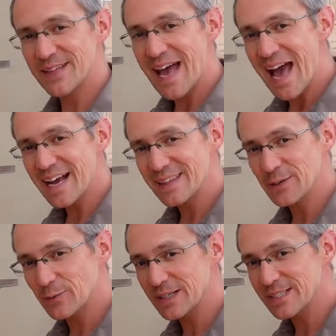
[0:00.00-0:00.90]
the hack that
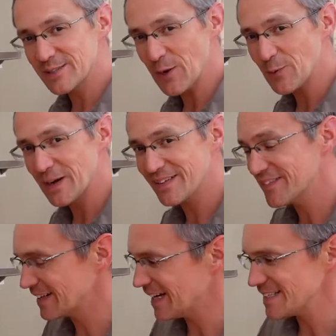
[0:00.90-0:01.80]
works so well
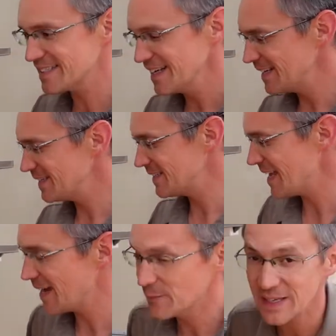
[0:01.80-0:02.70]
for us is
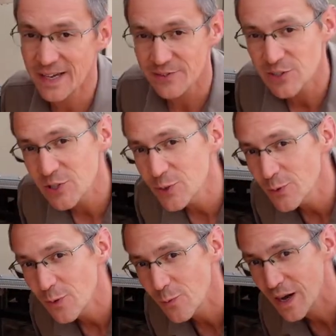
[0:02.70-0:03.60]
that we have
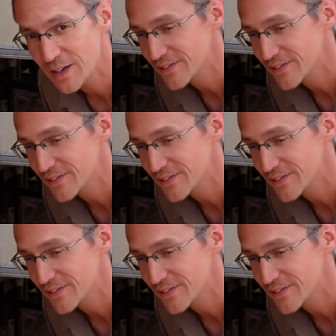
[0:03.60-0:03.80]
two water